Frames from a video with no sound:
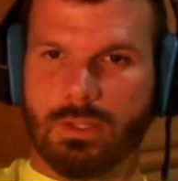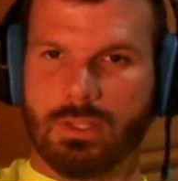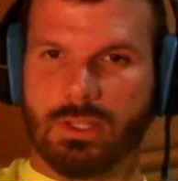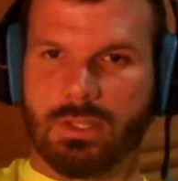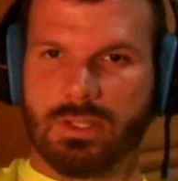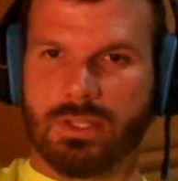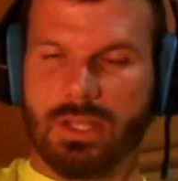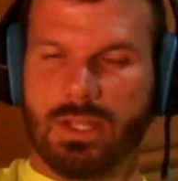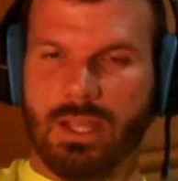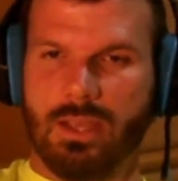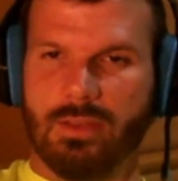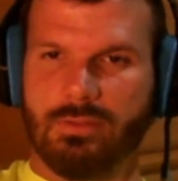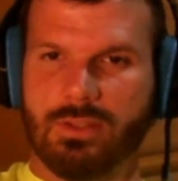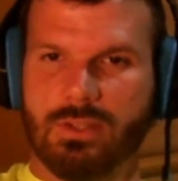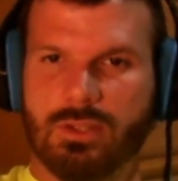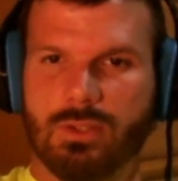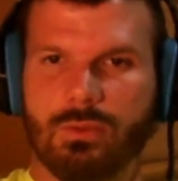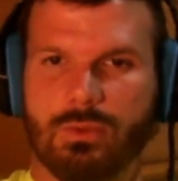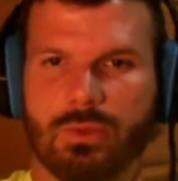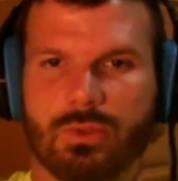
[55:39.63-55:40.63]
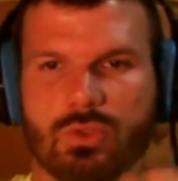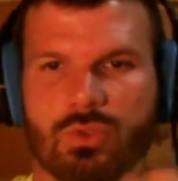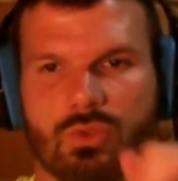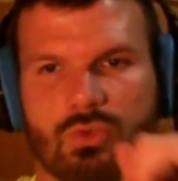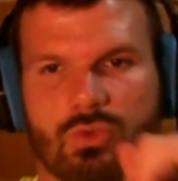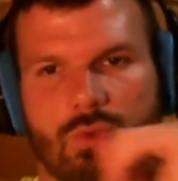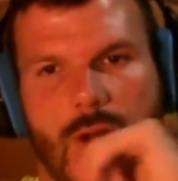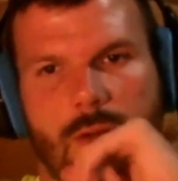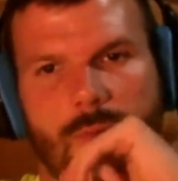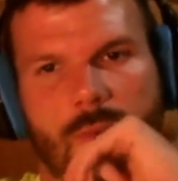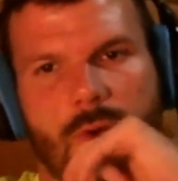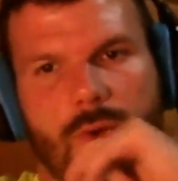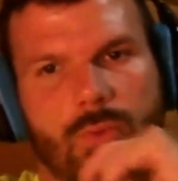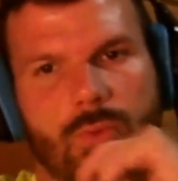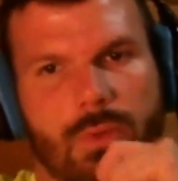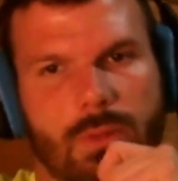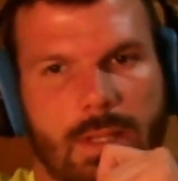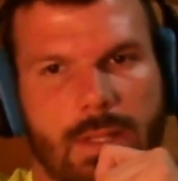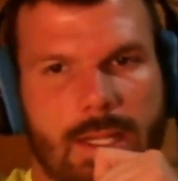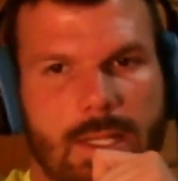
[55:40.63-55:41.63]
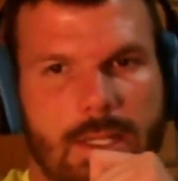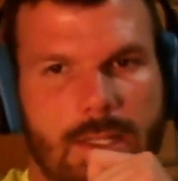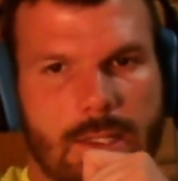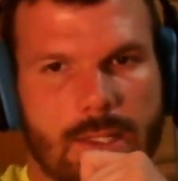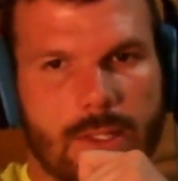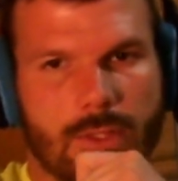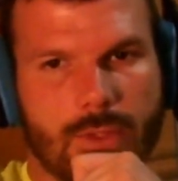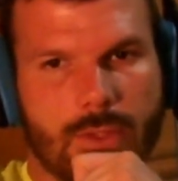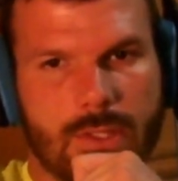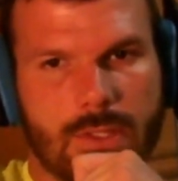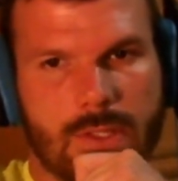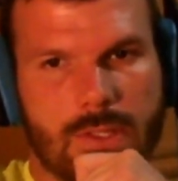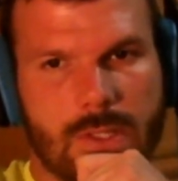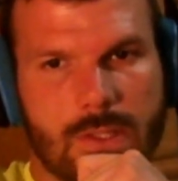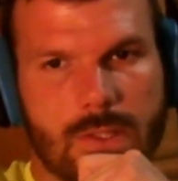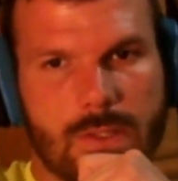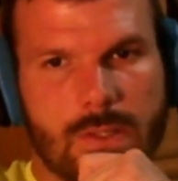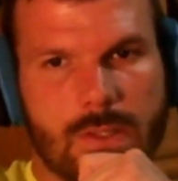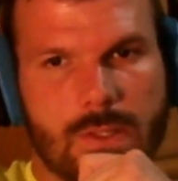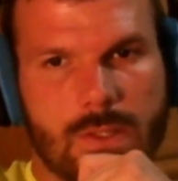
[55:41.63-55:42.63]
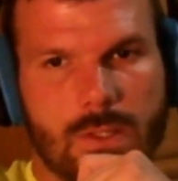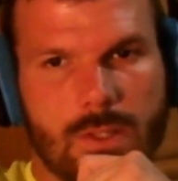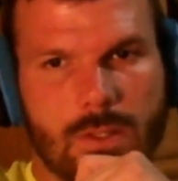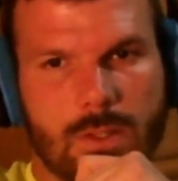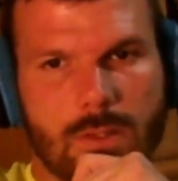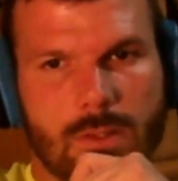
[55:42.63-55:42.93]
Does it have to do with trauma-related illnesses?